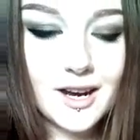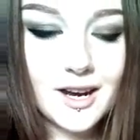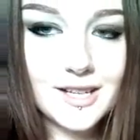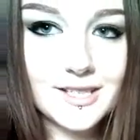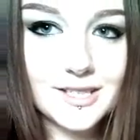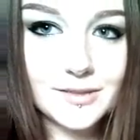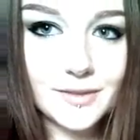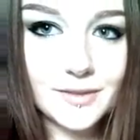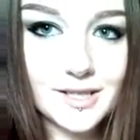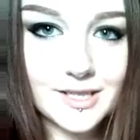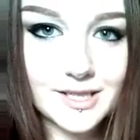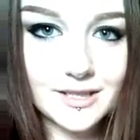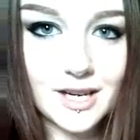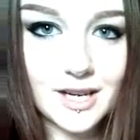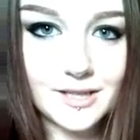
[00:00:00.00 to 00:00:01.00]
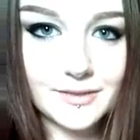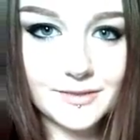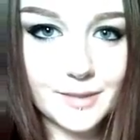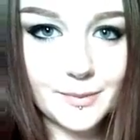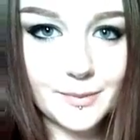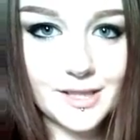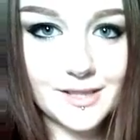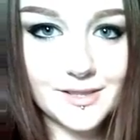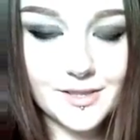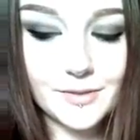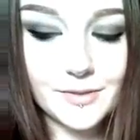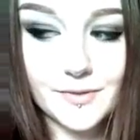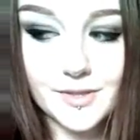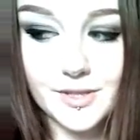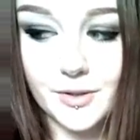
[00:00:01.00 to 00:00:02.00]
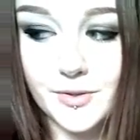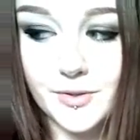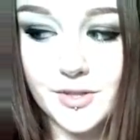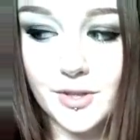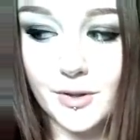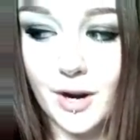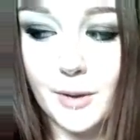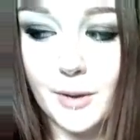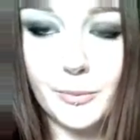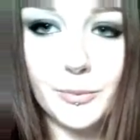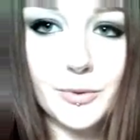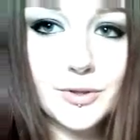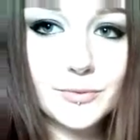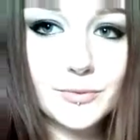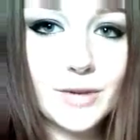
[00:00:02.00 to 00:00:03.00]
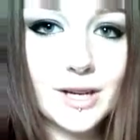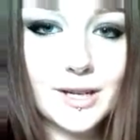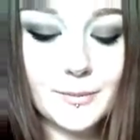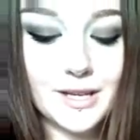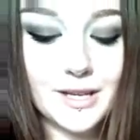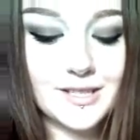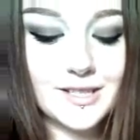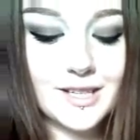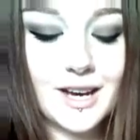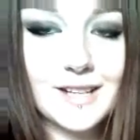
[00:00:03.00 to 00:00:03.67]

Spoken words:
I did find it kind of gave me instant results, so I would recommend it.